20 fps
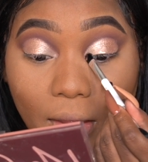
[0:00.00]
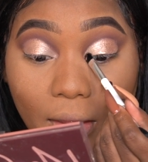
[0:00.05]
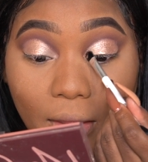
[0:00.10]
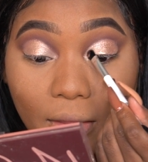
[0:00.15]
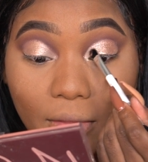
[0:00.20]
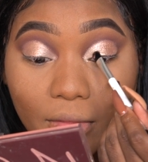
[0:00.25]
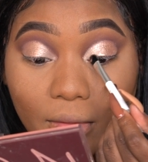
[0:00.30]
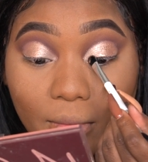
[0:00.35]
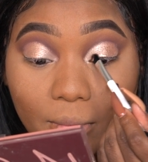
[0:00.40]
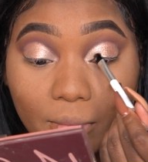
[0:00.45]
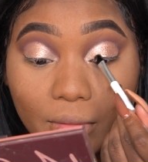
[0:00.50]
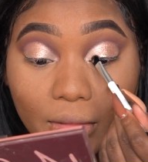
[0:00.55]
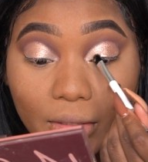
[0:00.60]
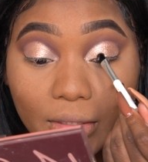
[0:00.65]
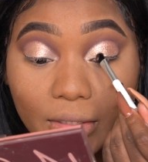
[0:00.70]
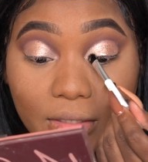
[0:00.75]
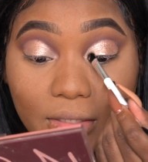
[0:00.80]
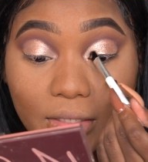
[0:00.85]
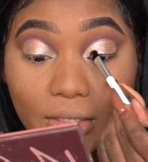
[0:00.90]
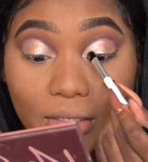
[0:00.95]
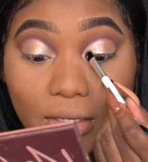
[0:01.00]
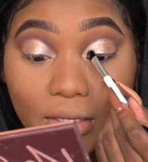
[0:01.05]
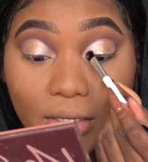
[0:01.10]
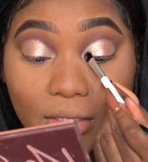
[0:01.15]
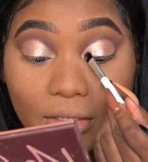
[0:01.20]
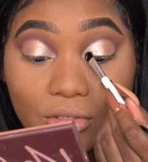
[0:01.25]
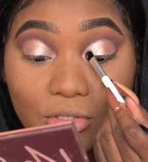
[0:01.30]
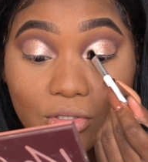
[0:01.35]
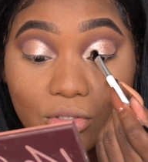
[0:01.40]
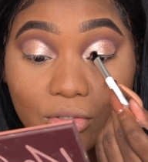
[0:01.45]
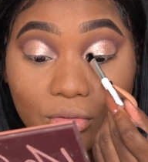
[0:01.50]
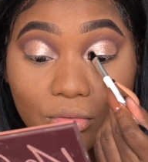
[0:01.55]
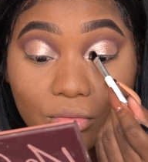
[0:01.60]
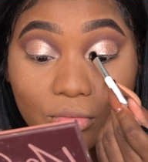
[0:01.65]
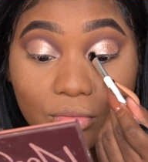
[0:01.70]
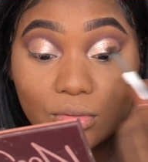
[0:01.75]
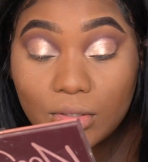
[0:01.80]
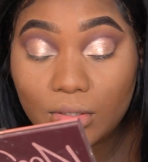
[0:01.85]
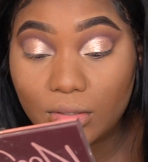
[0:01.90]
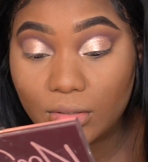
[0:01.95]
and then blend it
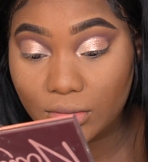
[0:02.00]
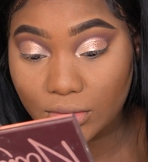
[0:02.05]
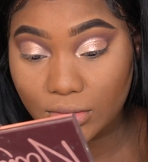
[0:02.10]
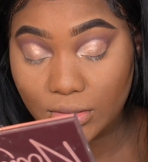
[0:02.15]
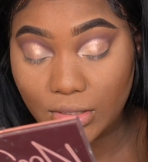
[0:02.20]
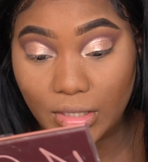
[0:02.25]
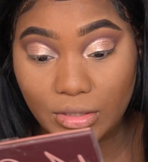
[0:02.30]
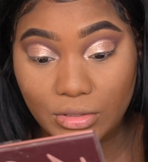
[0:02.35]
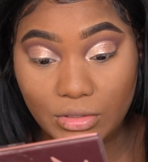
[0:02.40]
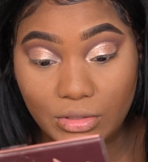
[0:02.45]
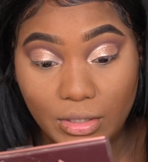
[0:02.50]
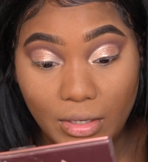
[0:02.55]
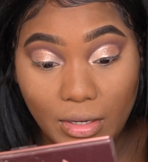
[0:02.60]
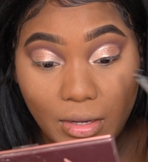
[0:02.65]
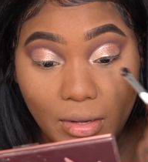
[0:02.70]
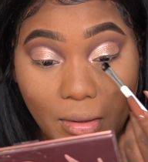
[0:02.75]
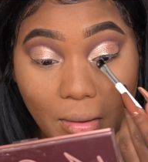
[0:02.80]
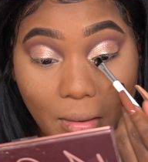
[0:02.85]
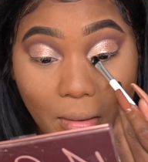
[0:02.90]
into tantric.